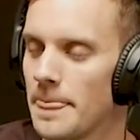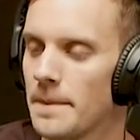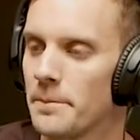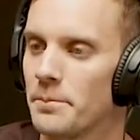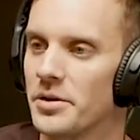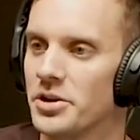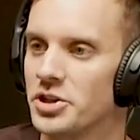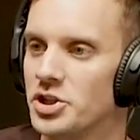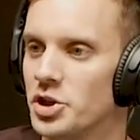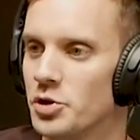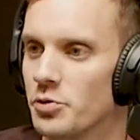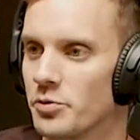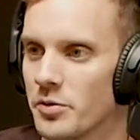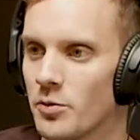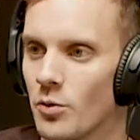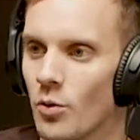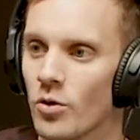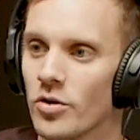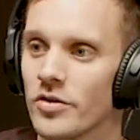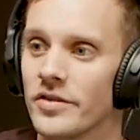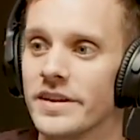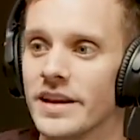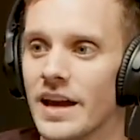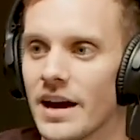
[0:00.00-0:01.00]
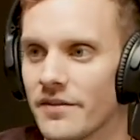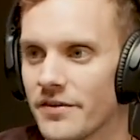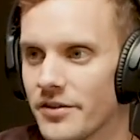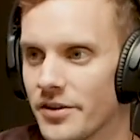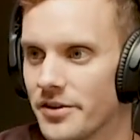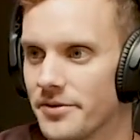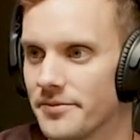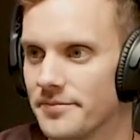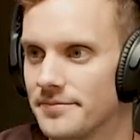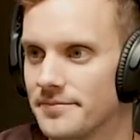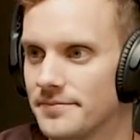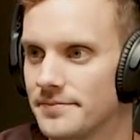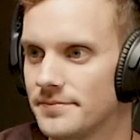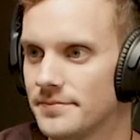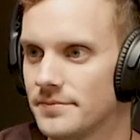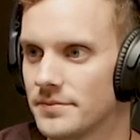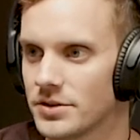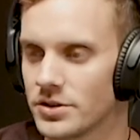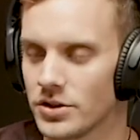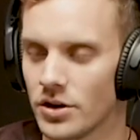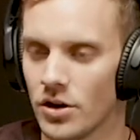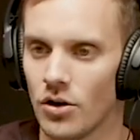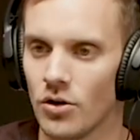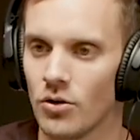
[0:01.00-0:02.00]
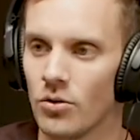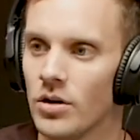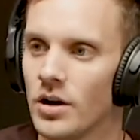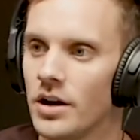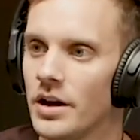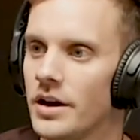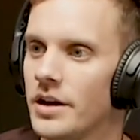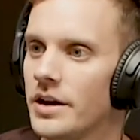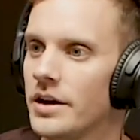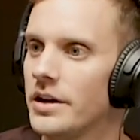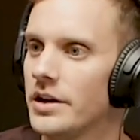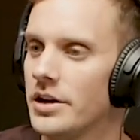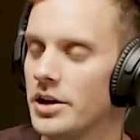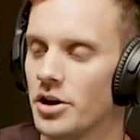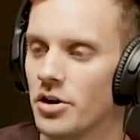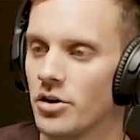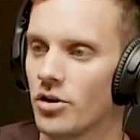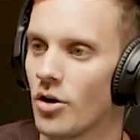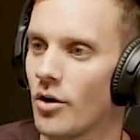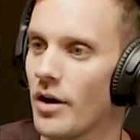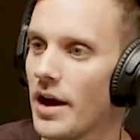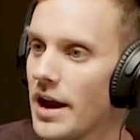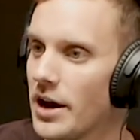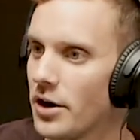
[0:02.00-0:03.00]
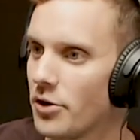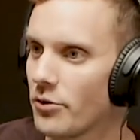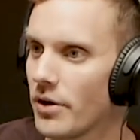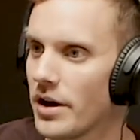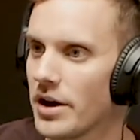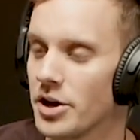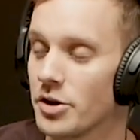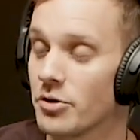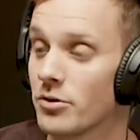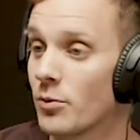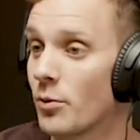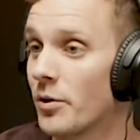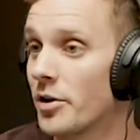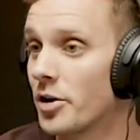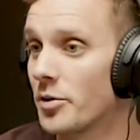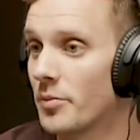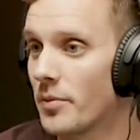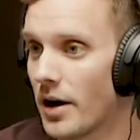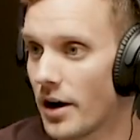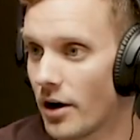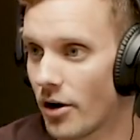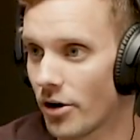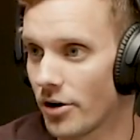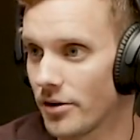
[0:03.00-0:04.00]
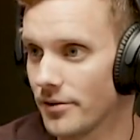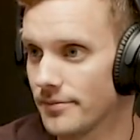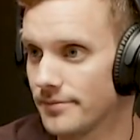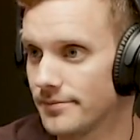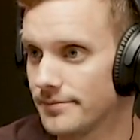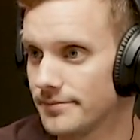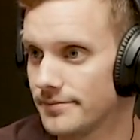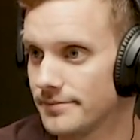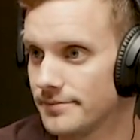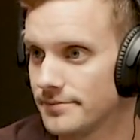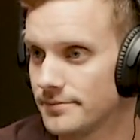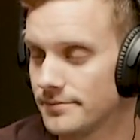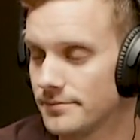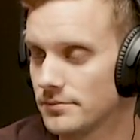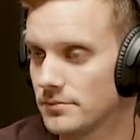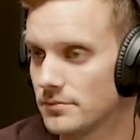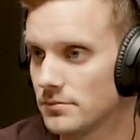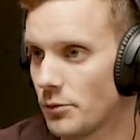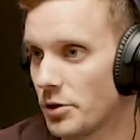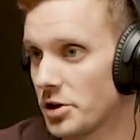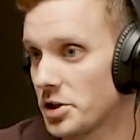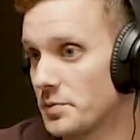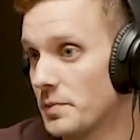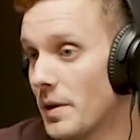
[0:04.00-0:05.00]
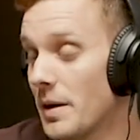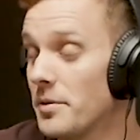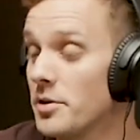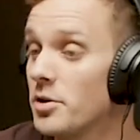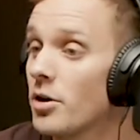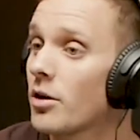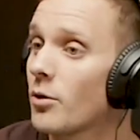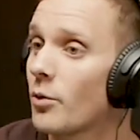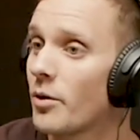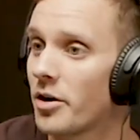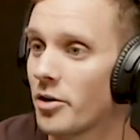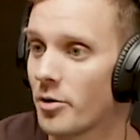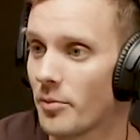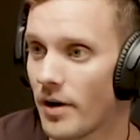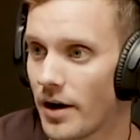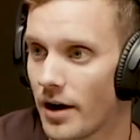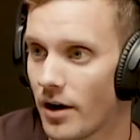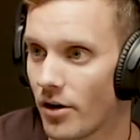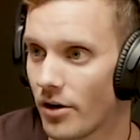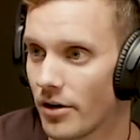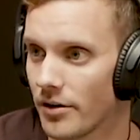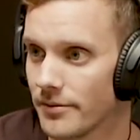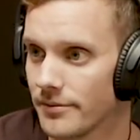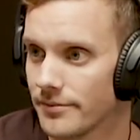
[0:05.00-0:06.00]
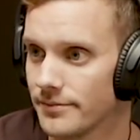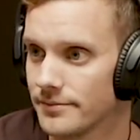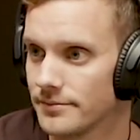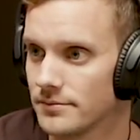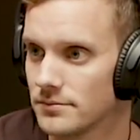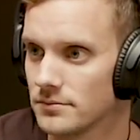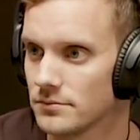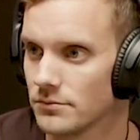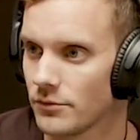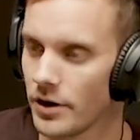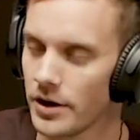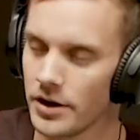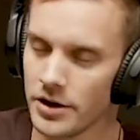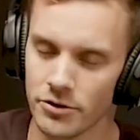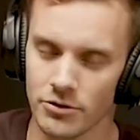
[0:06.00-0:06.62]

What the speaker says: but you reward the effort. So you don't go, "Hey, great, you're a winner in my heart," which maybe you are a winner in my heart, right?